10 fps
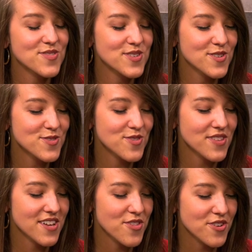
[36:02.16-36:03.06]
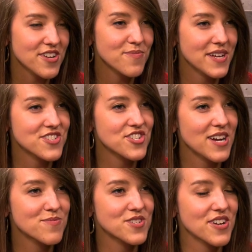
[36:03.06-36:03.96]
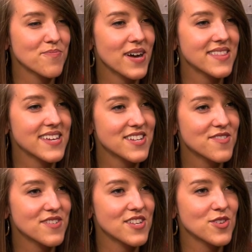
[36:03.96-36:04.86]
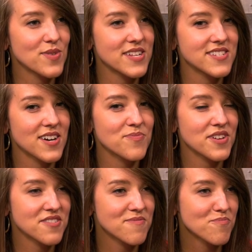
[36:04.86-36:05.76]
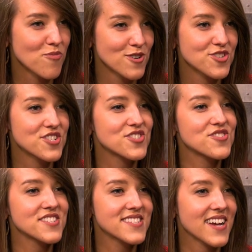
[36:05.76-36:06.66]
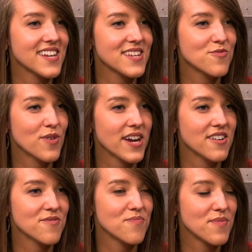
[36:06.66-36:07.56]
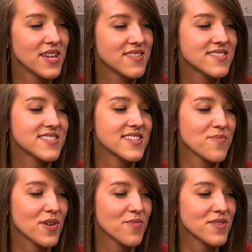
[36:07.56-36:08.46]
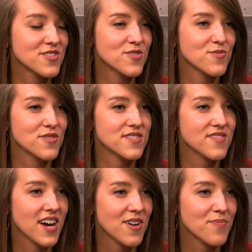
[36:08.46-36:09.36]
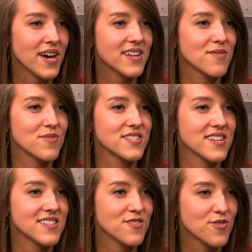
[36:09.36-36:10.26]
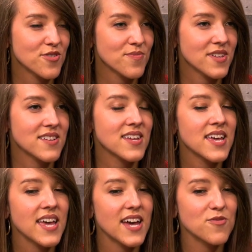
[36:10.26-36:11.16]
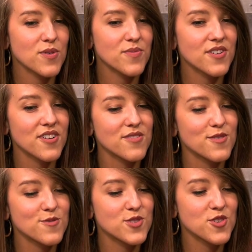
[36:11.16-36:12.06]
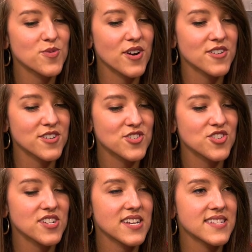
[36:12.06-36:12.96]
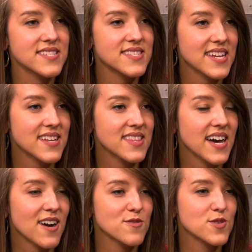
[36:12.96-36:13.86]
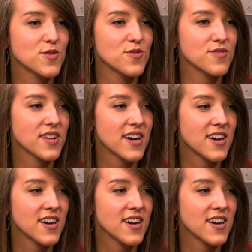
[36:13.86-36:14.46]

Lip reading: so it goes through like a 30-page chapter, and by the end of it you end up in a more traditional society where men step up into the roles of combat and protecting their homeland, and women are those who are nurturing and sustaining the household,